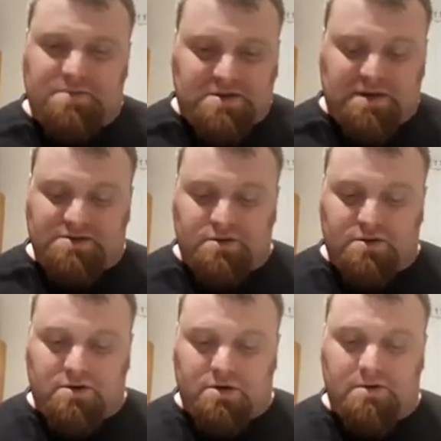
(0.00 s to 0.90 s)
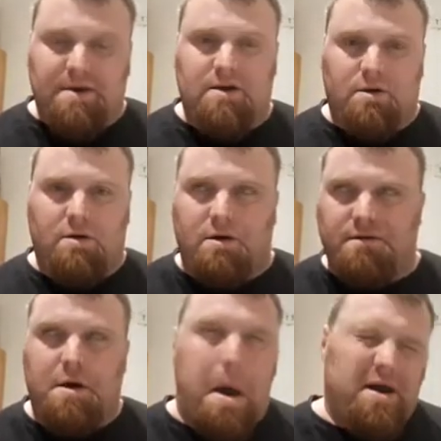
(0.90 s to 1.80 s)
Gives you a good amount
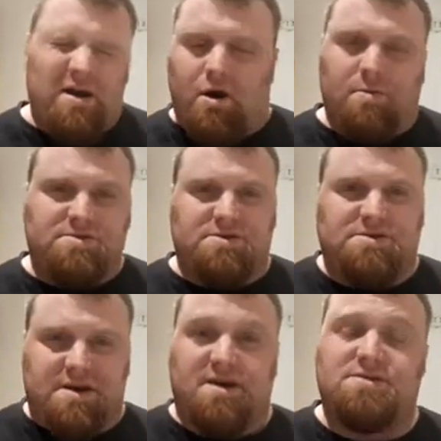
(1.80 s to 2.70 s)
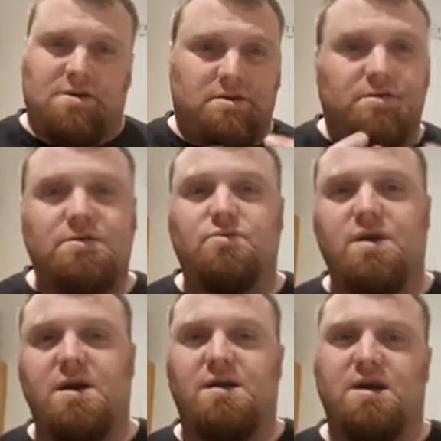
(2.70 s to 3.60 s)
of options there, so you can
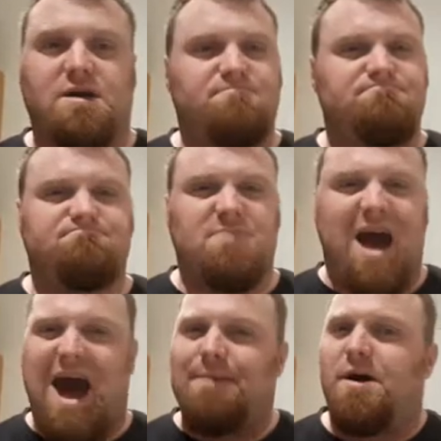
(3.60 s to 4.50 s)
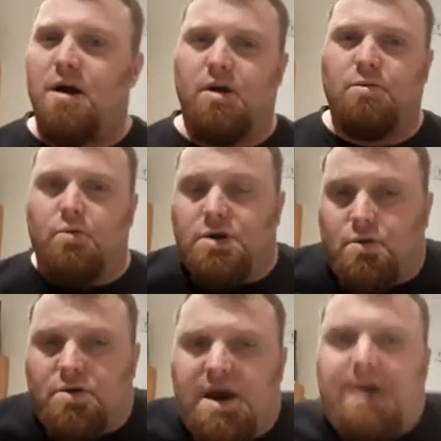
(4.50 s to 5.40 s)
really hammer home what you
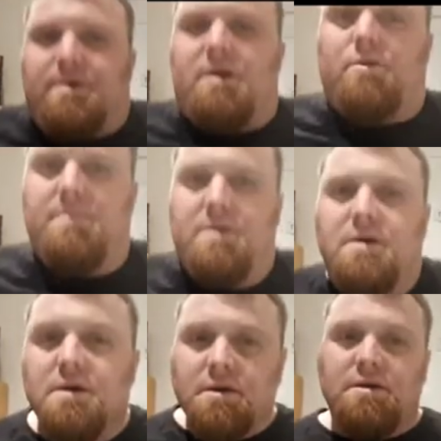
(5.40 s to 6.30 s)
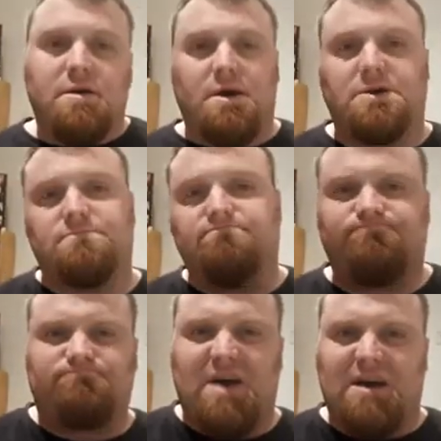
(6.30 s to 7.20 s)
want to hammer home
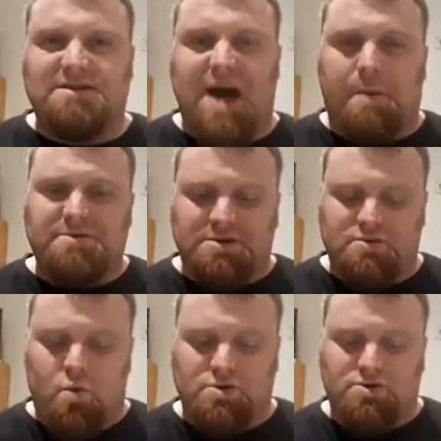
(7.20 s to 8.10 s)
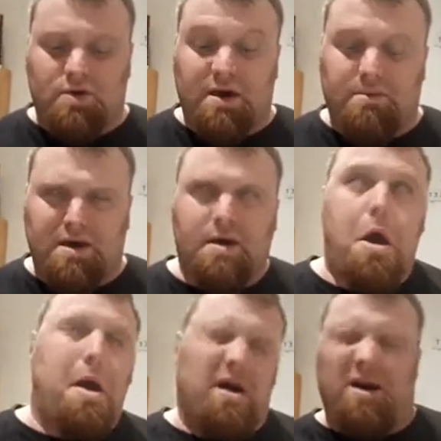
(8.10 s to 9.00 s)
and adapt it towards your enemy.
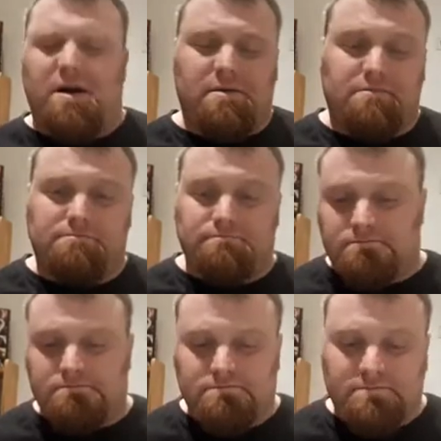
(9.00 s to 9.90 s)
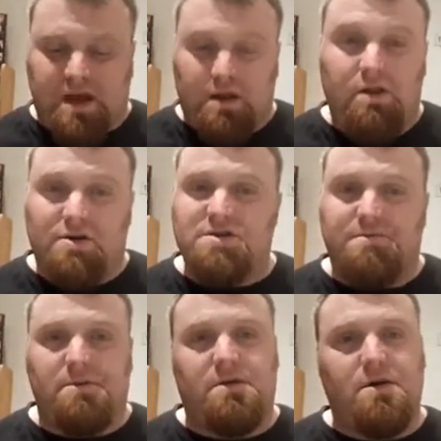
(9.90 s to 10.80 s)
A lot of
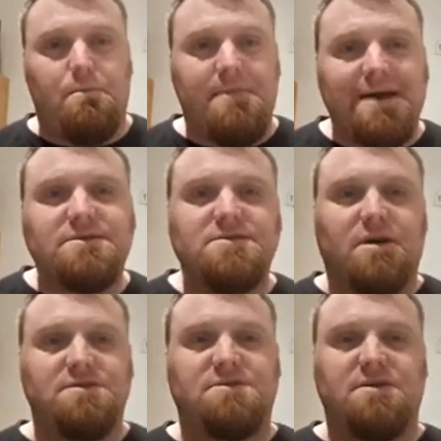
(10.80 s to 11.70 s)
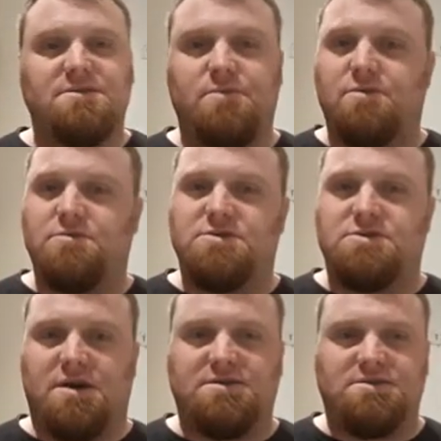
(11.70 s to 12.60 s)
people are now magnetizing these models
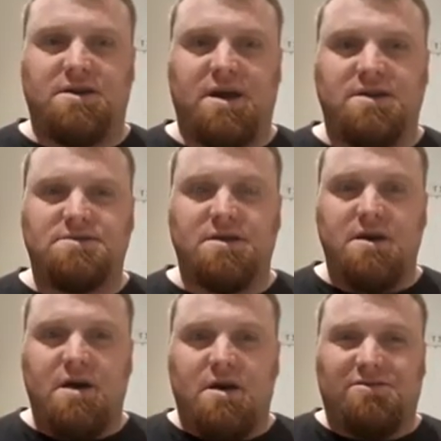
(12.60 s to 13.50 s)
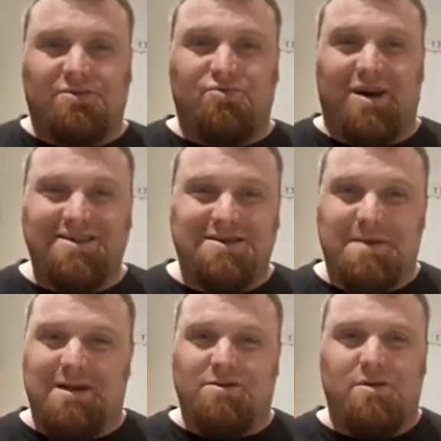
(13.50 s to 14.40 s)
just to get the right
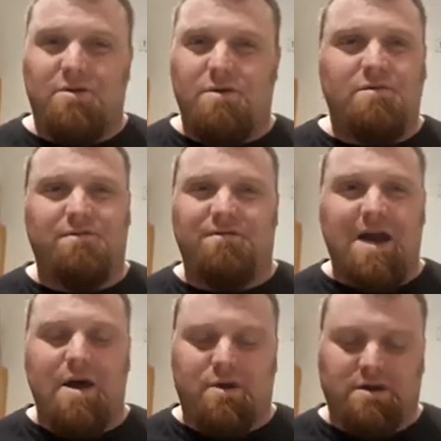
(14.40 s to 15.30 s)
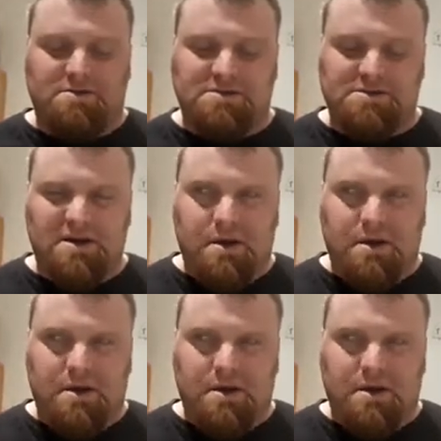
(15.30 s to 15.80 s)
amount of variance,